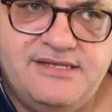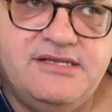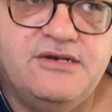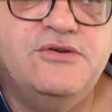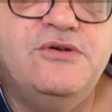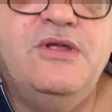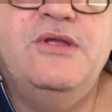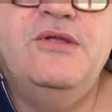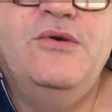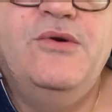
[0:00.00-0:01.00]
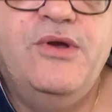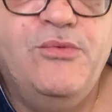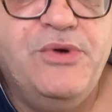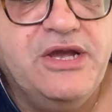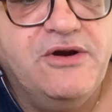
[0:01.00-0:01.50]
So
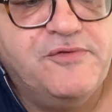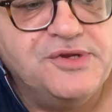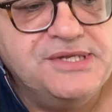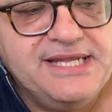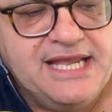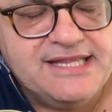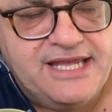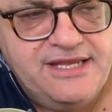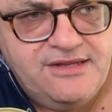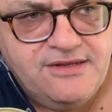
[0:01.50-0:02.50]
we go from C at 9